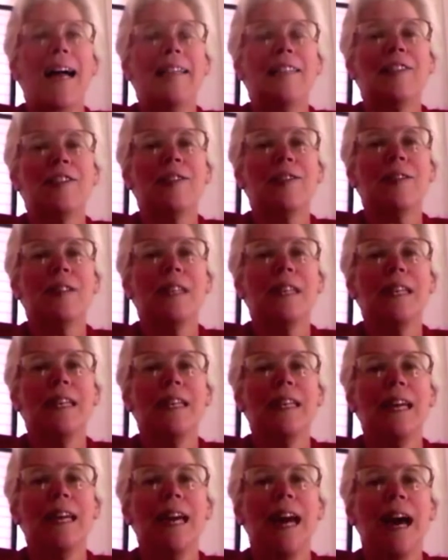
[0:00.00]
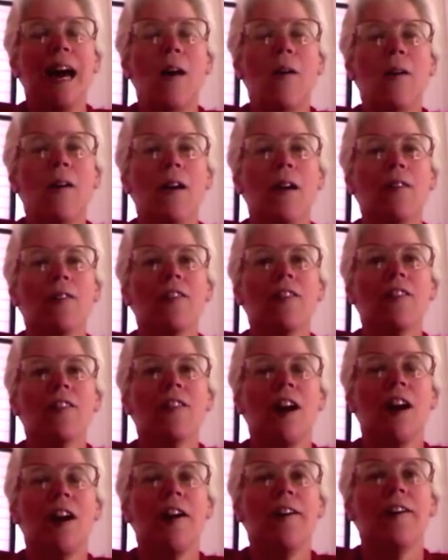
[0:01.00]
actually how it all
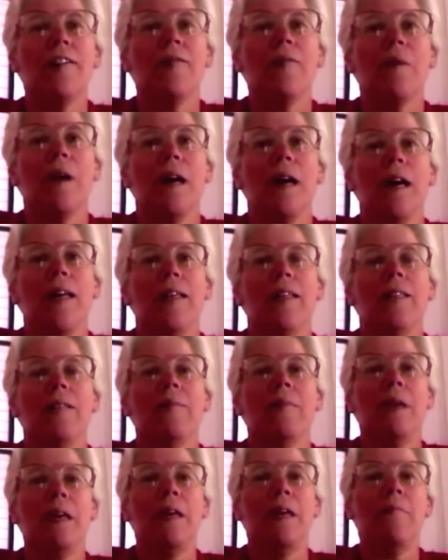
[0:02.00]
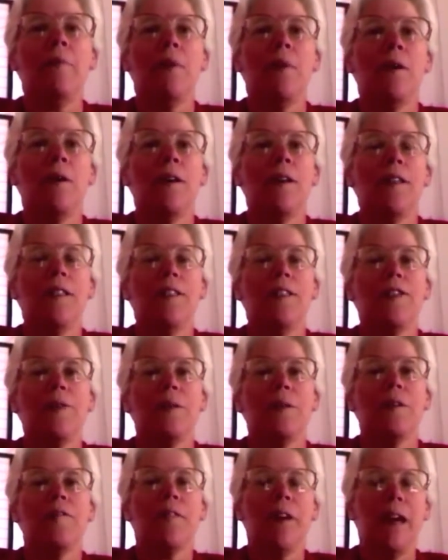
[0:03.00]
started was being born into a
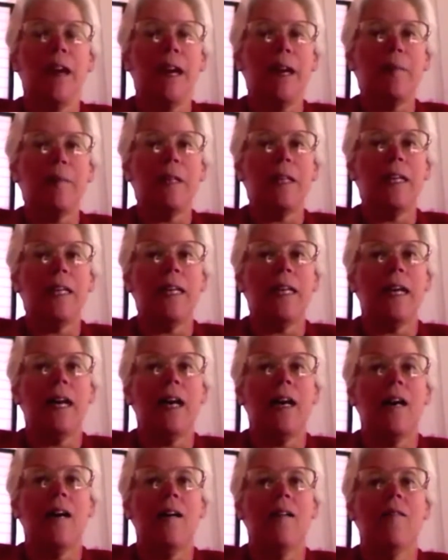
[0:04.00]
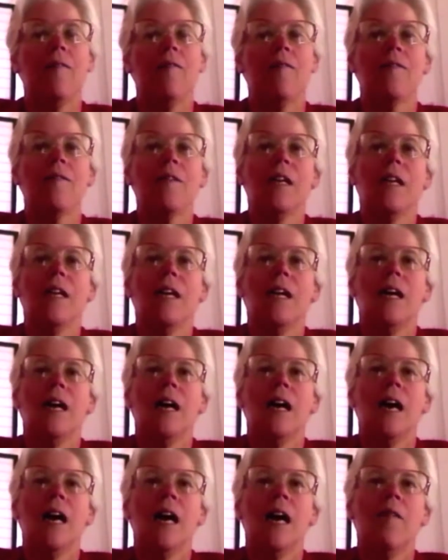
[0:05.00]
family of
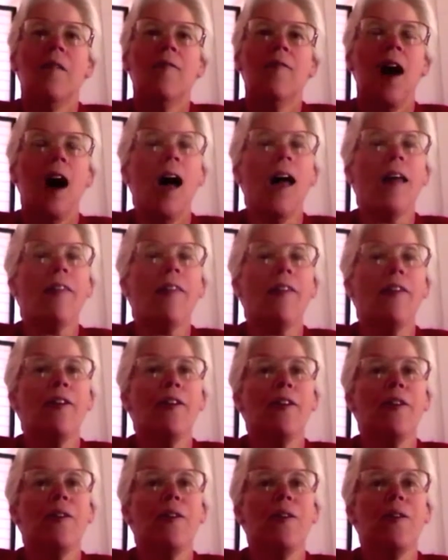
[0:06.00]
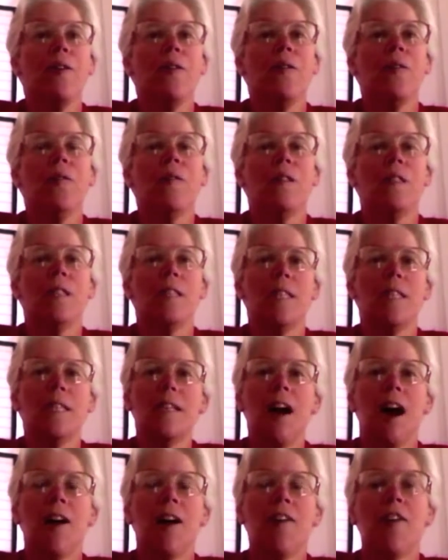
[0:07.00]
a father who did
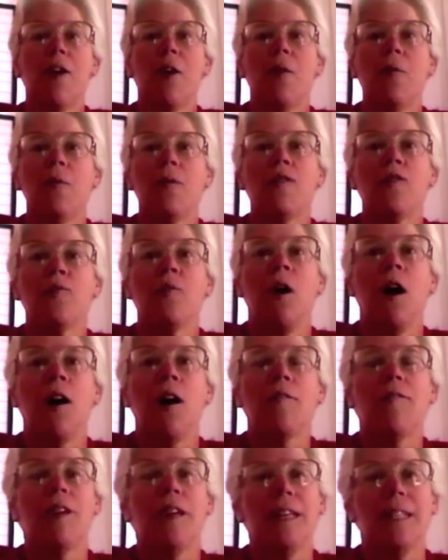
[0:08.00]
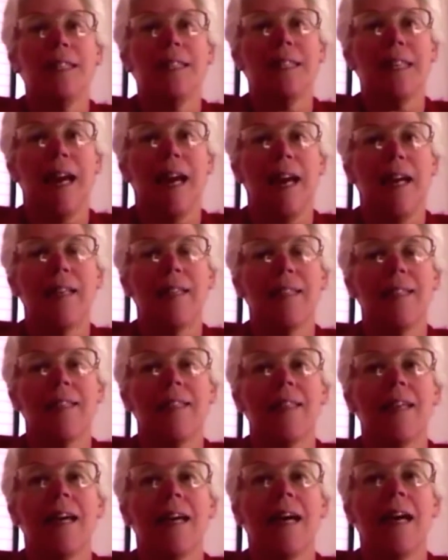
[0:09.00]
not know it was wrong for incest,
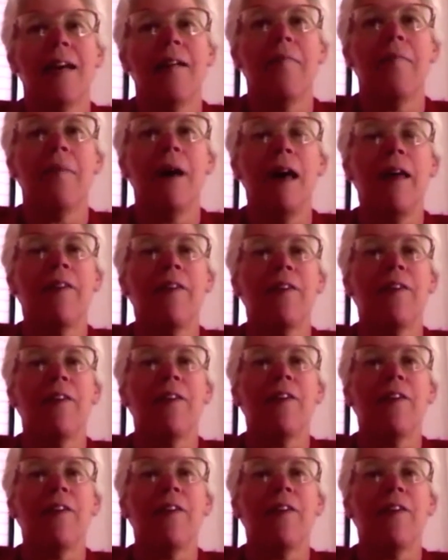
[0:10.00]
and a mother